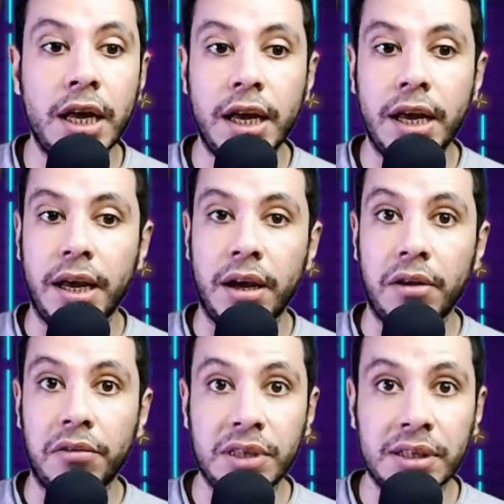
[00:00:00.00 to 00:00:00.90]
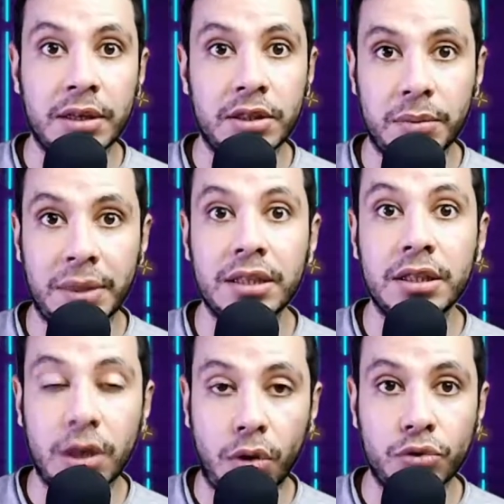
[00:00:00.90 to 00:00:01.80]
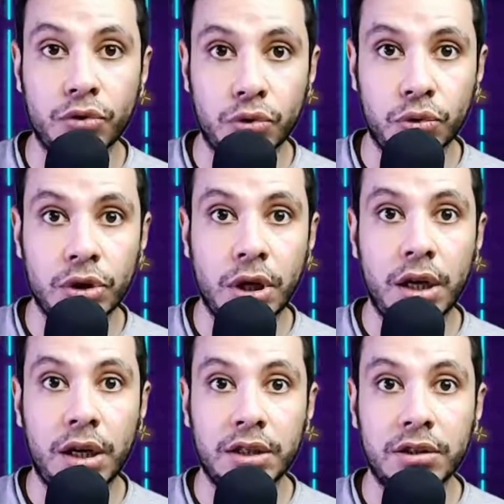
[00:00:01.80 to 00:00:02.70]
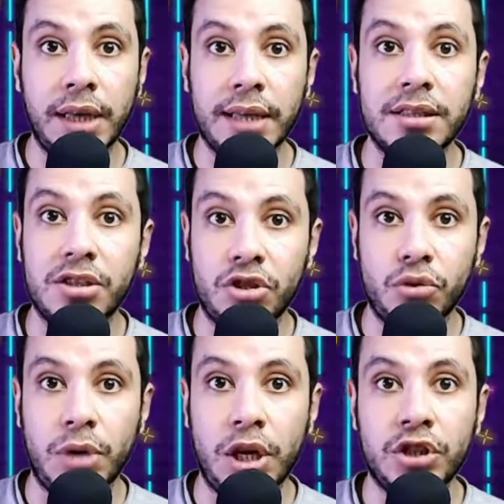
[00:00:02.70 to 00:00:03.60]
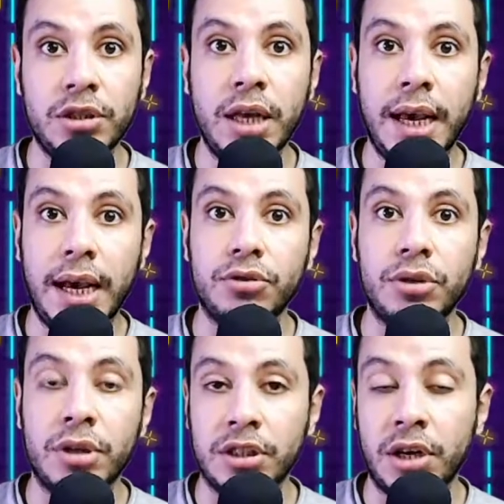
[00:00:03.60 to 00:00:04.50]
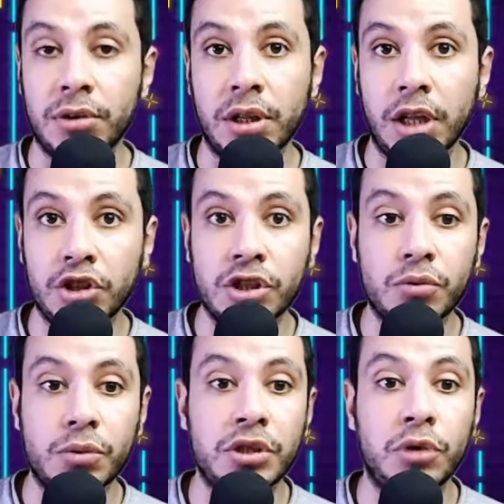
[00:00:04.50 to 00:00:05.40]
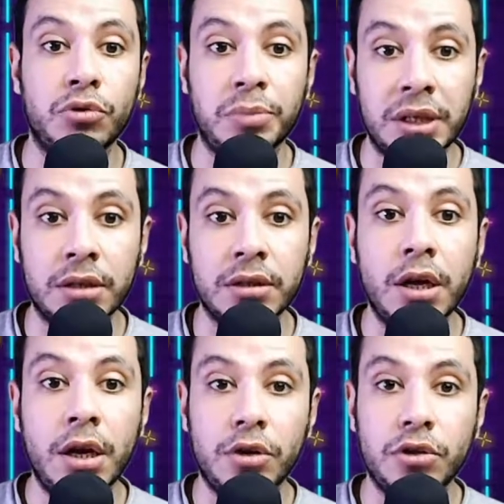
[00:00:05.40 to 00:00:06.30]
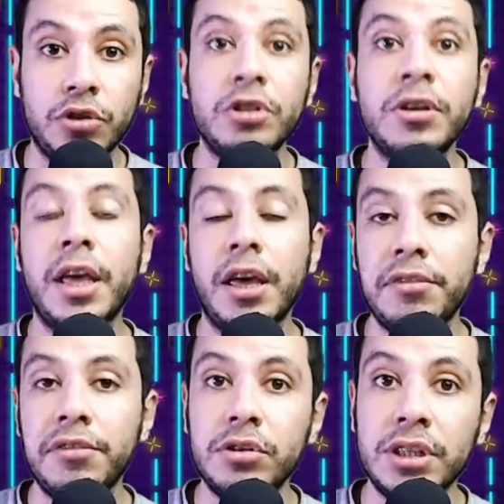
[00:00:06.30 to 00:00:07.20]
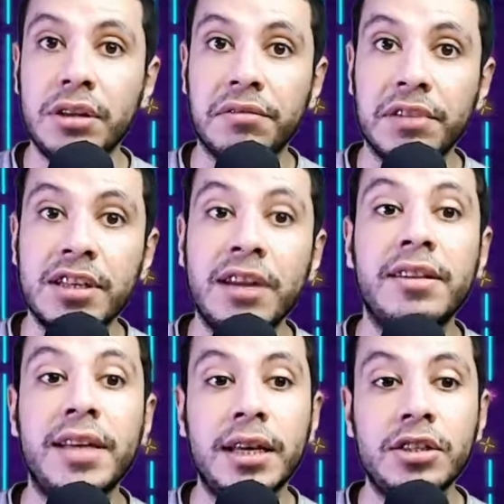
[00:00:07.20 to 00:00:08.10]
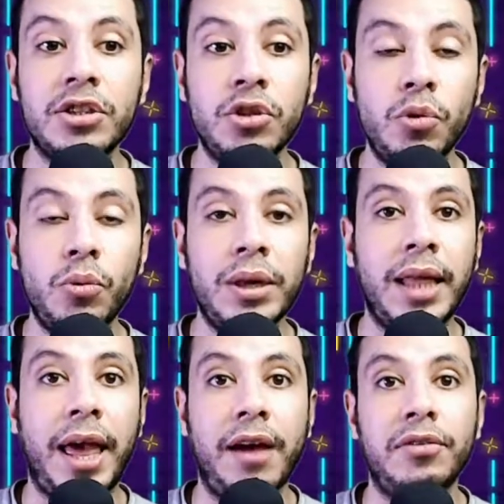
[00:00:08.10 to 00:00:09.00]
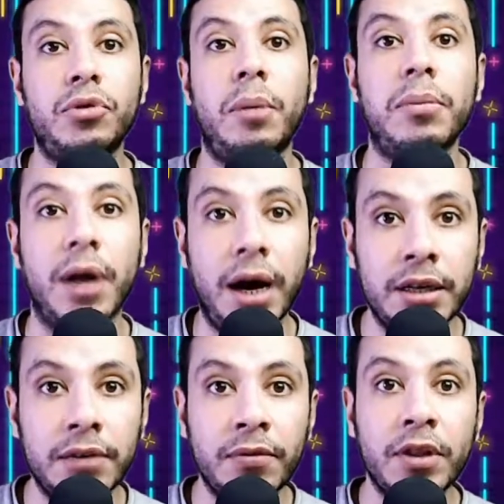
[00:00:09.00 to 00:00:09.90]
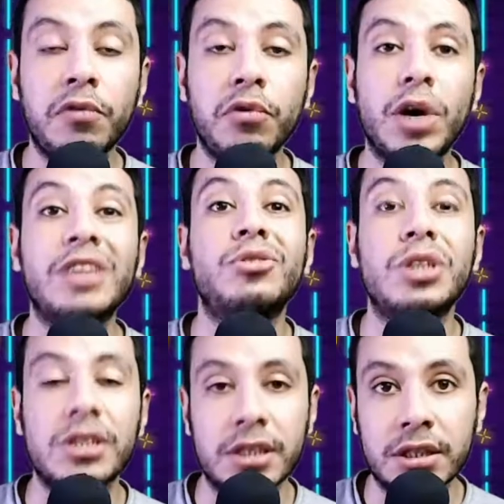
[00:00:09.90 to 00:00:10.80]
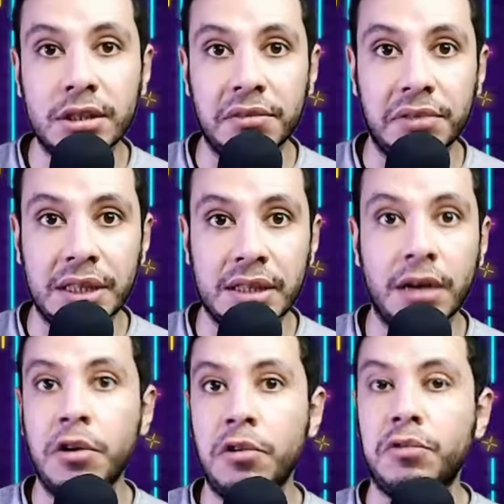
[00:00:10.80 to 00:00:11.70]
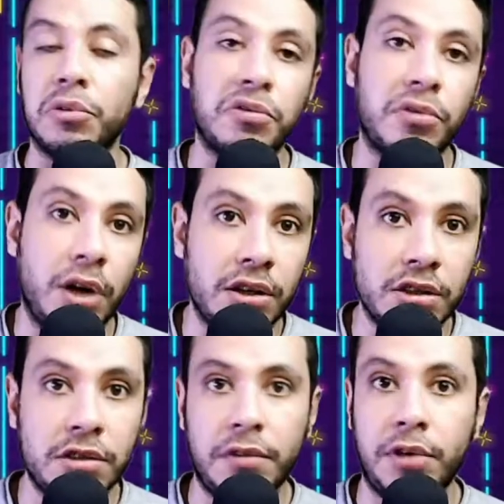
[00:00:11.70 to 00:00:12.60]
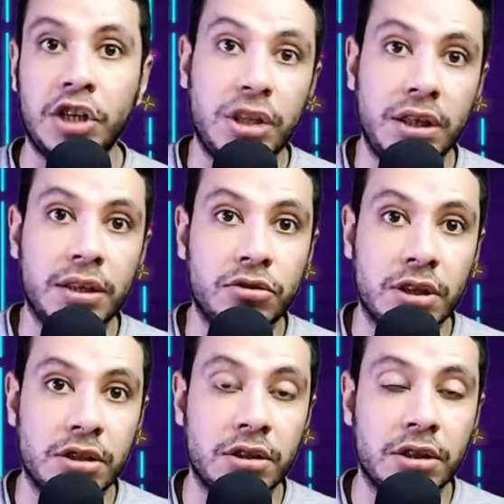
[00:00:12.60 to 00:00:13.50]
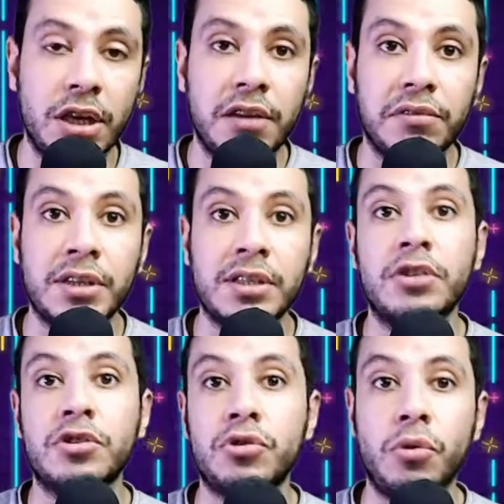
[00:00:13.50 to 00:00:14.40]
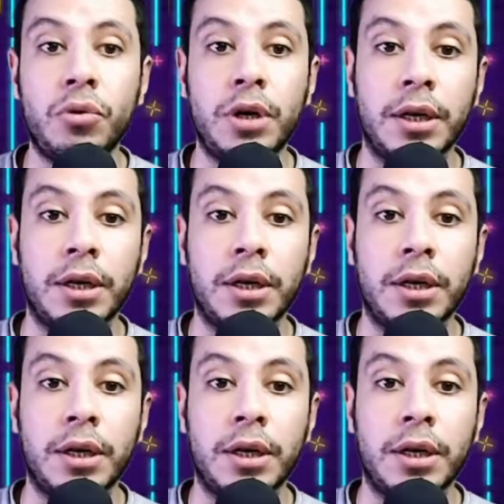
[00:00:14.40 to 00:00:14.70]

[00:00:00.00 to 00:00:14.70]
visa, depending on your country and the situation and the relations with the European Union. If you need a visa, then you will have to apply for a transit visa for France, for a Schengen transit visa, so